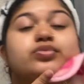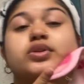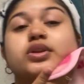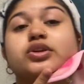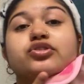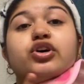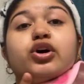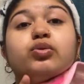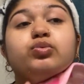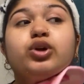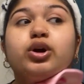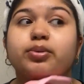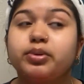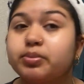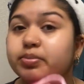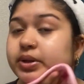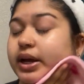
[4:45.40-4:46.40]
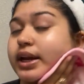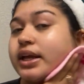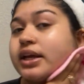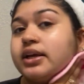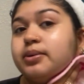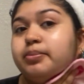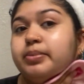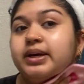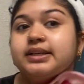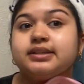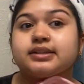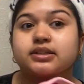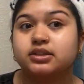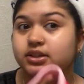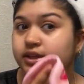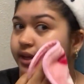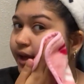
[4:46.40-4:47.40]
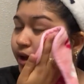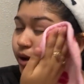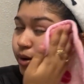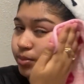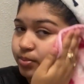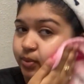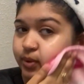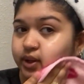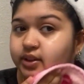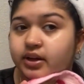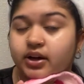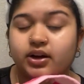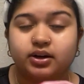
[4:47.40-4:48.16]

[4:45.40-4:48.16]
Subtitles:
So dermaplaning can basically help with